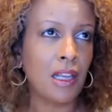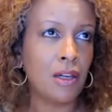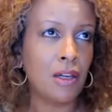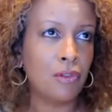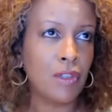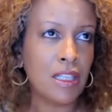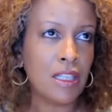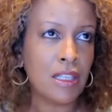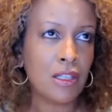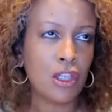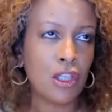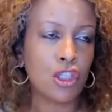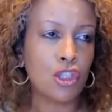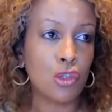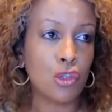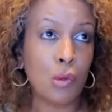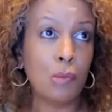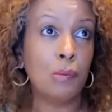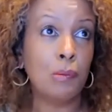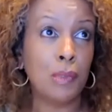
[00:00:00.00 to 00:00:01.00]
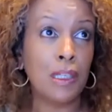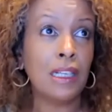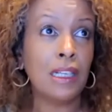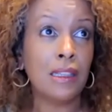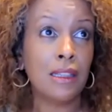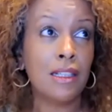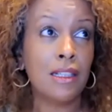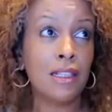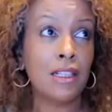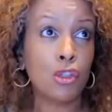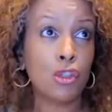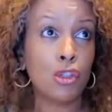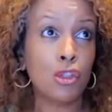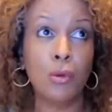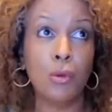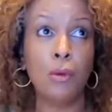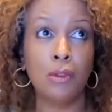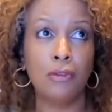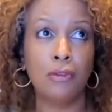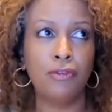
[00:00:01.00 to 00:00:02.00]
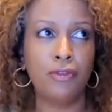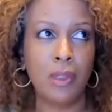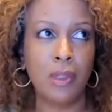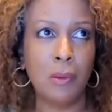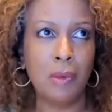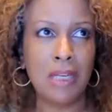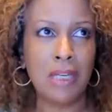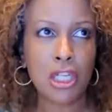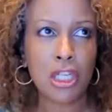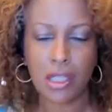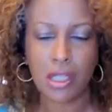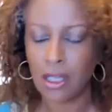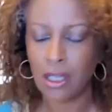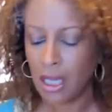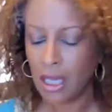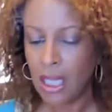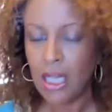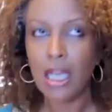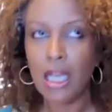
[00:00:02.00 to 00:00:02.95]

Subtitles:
research to bring this to fruition.